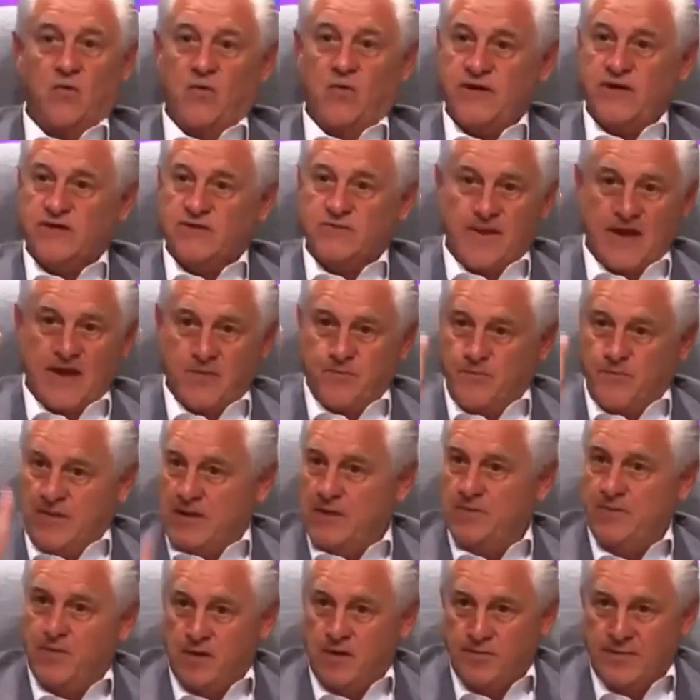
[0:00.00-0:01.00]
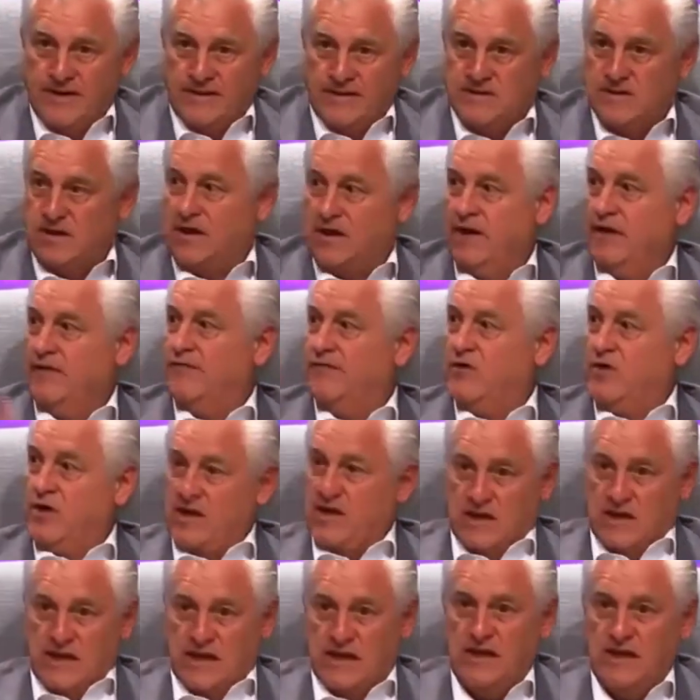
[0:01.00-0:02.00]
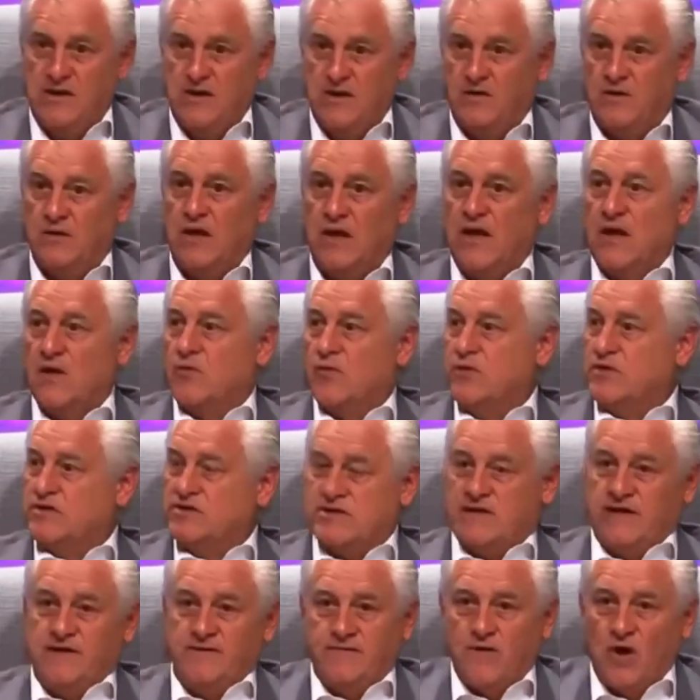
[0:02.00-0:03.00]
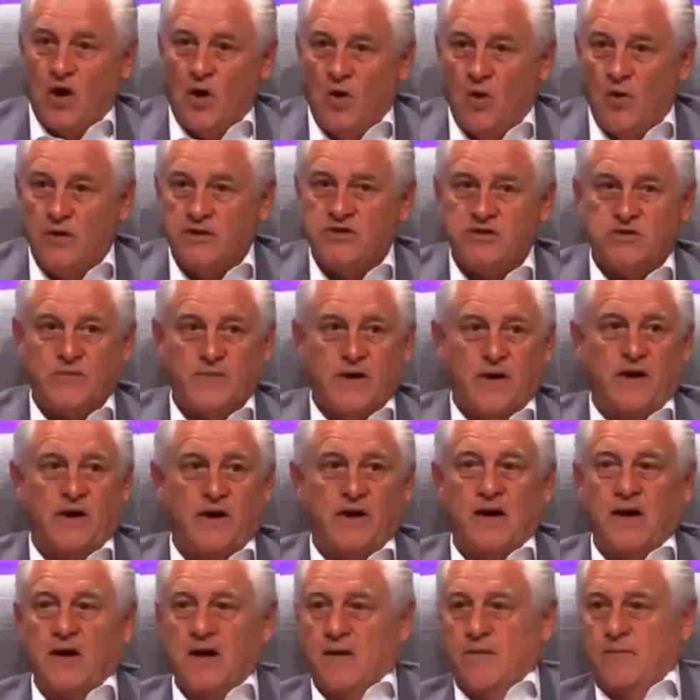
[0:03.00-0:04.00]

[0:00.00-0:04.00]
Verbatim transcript: We expect people to be delivered and healed, receive the Holy Spirit.